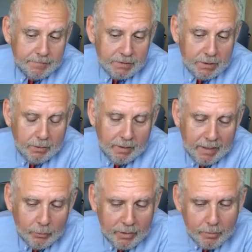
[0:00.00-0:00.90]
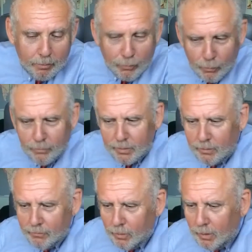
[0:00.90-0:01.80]
So how do we improve it
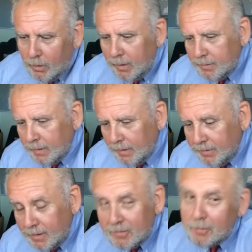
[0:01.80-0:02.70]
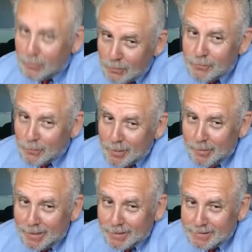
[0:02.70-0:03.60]
overall? I think it's improved quite a
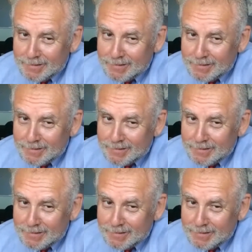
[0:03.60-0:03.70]
bit.